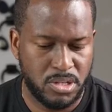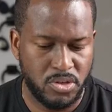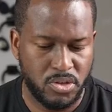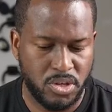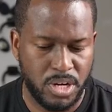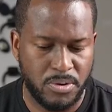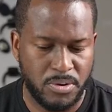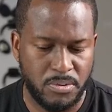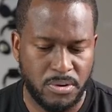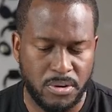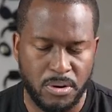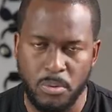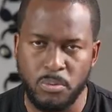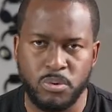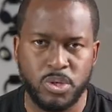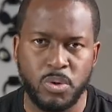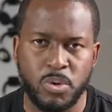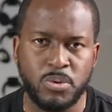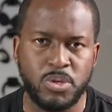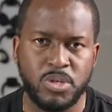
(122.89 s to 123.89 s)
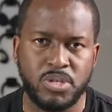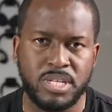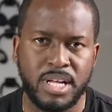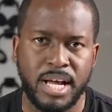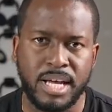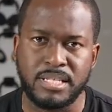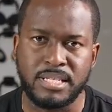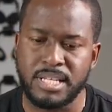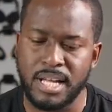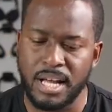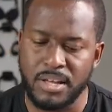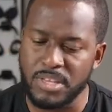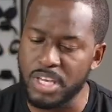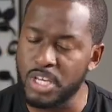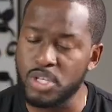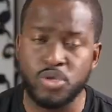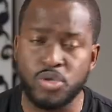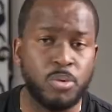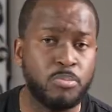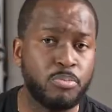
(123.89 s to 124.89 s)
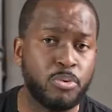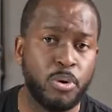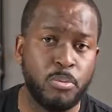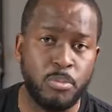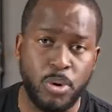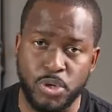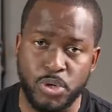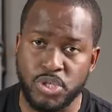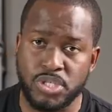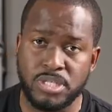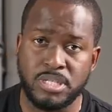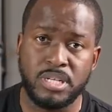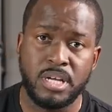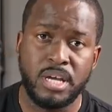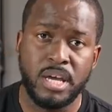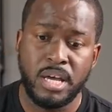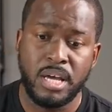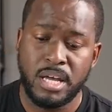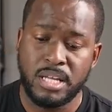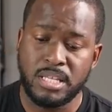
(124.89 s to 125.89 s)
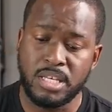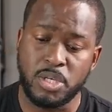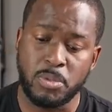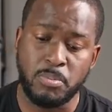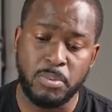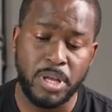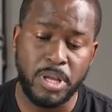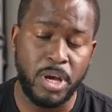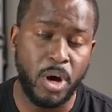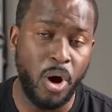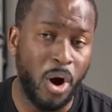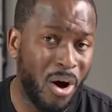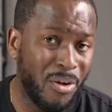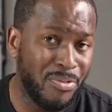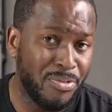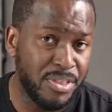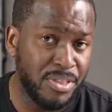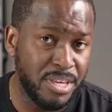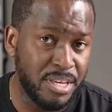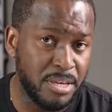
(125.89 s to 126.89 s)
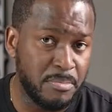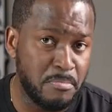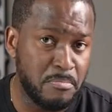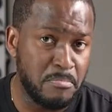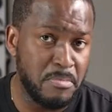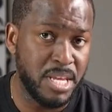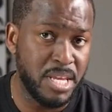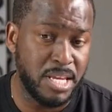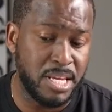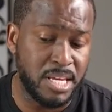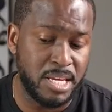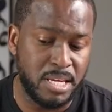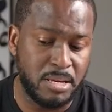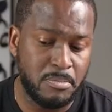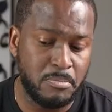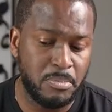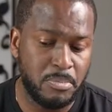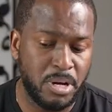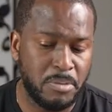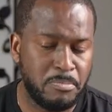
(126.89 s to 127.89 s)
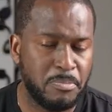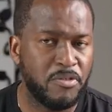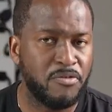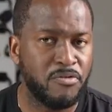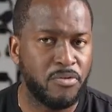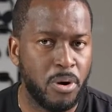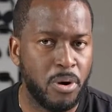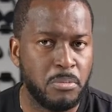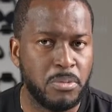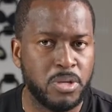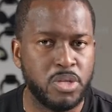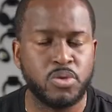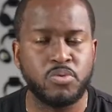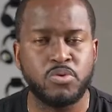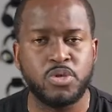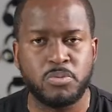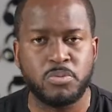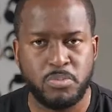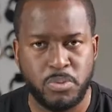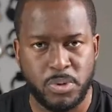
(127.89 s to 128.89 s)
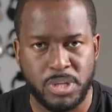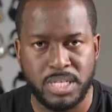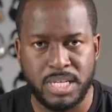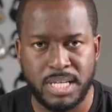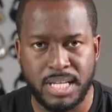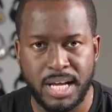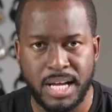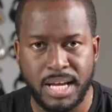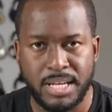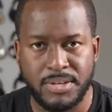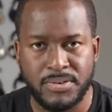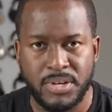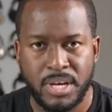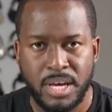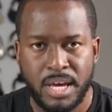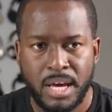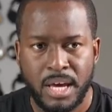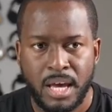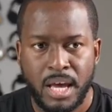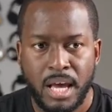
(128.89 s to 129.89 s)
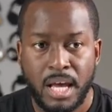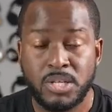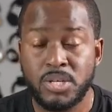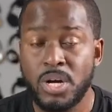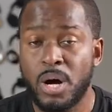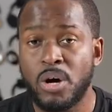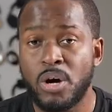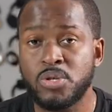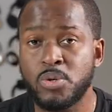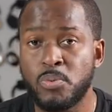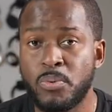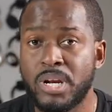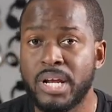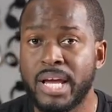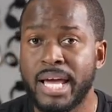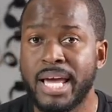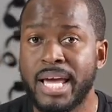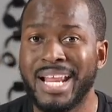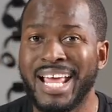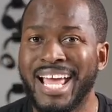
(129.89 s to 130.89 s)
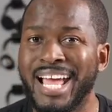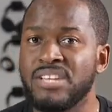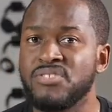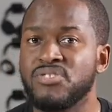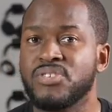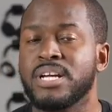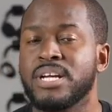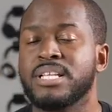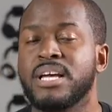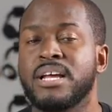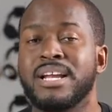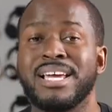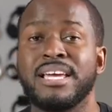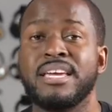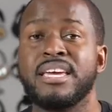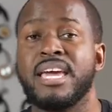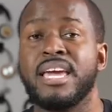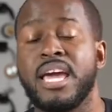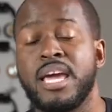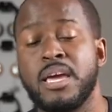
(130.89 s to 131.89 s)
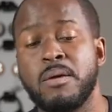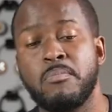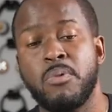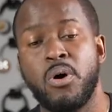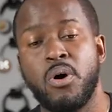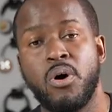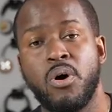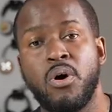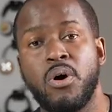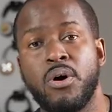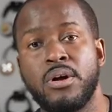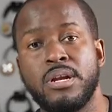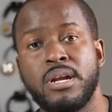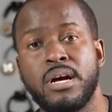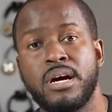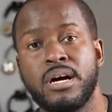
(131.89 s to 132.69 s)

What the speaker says: general, so which is nice. Now, there's no ProMotion display on the Mini, but performance was pretty nice. So I also went ahead and checked out a game on